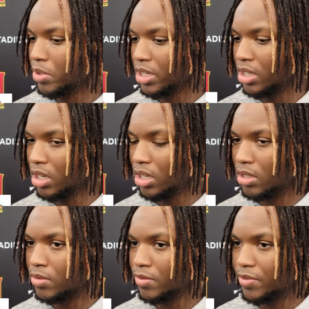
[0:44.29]
be
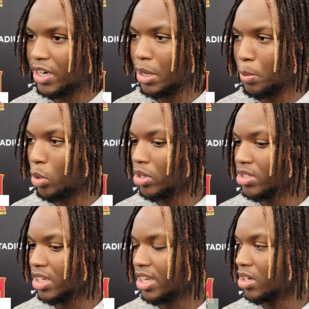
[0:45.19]
very important
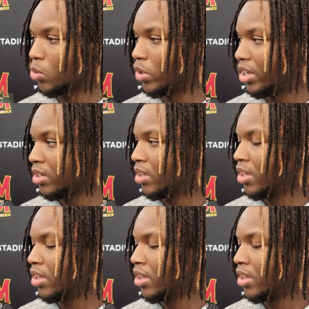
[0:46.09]
to getting the win,